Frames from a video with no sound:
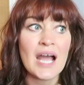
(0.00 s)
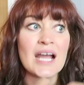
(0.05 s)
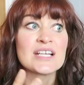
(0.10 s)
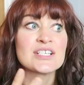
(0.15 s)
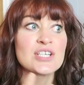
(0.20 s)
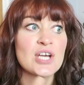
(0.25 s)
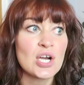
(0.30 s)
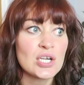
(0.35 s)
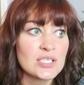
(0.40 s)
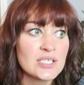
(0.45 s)
I
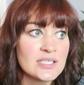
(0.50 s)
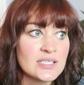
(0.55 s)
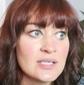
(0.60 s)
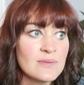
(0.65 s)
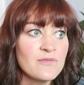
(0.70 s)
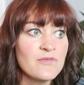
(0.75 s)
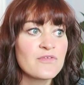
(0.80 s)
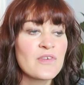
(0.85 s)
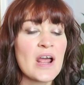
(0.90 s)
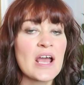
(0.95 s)
talked to
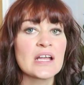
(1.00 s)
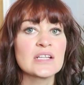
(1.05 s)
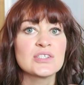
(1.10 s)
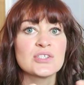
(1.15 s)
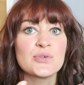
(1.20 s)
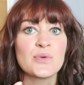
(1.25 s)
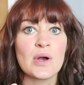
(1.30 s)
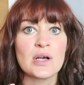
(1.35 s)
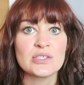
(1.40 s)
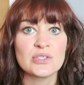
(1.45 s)
some friends
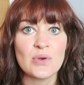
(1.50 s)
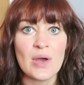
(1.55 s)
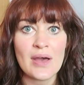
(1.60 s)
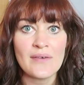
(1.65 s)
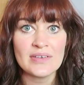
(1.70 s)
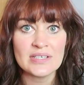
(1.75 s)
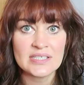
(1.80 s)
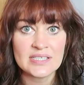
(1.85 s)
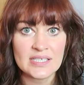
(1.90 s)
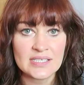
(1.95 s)
who also
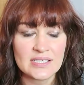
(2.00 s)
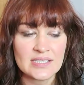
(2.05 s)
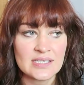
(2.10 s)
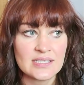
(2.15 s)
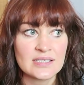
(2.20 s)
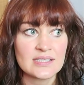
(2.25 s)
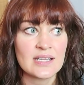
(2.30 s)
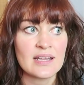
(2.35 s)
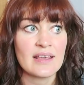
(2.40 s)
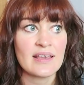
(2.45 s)
have
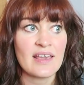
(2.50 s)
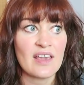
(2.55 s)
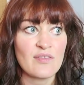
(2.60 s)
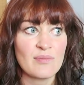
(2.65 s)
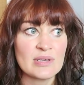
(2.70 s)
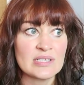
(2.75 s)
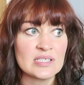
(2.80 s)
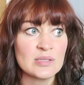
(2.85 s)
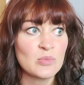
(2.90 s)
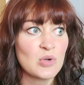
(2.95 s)
assistants and they gave
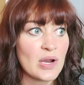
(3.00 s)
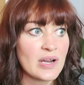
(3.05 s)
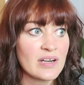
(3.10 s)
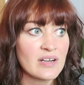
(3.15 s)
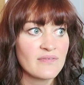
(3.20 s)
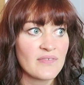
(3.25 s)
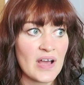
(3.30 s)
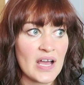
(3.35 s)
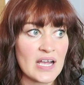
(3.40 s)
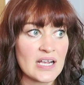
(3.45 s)
me some great
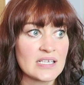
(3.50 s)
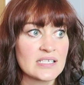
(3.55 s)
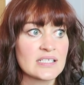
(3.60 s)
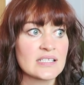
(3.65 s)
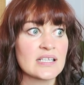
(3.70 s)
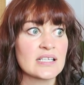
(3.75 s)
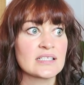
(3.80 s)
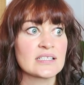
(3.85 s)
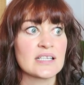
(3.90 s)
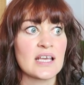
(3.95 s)
advice.
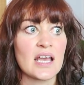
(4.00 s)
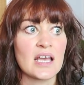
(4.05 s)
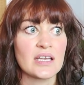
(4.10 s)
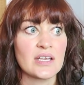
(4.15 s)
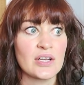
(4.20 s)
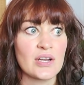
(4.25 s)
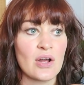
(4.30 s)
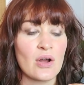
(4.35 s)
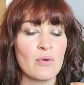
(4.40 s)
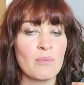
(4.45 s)
They said,
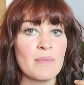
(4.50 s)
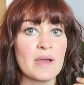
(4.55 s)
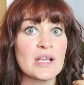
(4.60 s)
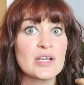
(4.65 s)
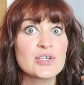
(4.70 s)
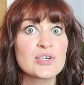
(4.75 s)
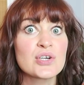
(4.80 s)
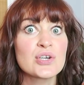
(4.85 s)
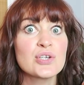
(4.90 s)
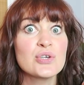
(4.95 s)
you know,
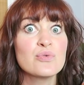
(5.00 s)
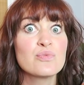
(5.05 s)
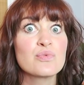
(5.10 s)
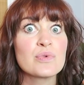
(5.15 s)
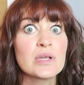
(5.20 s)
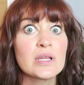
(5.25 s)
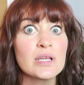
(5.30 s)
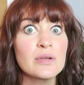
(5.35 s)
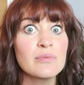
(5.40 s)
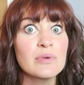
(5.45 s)
make sure you
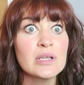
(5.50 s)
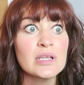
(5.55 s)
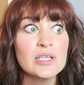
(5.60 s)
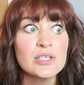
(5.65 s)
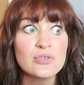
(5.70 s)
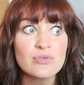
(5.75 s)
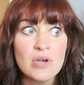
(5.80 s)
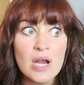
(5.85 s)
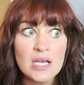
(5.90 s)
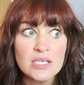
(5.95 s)
really, really
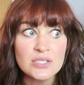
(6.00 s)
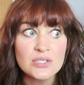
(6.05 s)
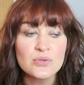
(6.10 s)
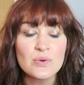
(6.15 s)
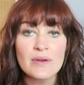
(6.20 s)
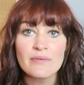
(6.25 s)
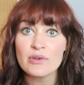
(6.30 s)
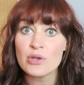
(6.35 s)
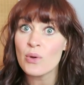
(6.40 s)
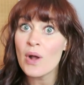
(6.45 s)
trust
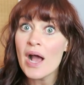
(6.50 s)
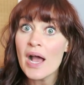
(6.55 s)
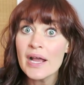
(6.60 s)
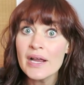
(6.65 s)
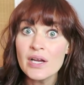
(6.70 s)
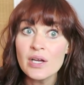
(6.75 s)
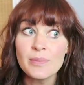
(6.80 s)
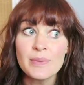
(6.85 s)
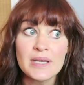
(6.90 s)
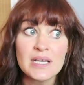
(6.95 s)
whoever you hire